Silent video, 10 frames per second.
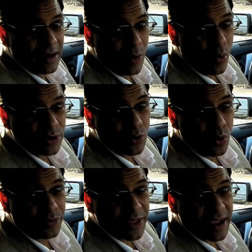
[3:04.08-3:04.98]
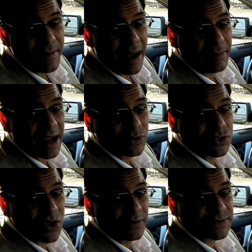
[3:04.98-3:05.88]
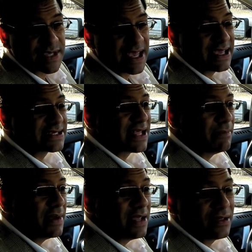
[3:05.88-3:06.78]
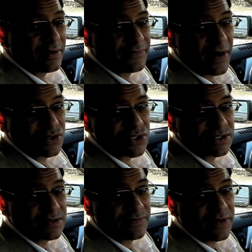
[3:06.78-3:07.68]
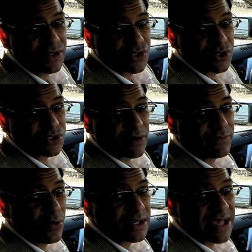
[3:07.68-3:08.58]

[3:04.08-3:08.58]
And one cool thing about Microsoft Sync is that many of the functions and features are voice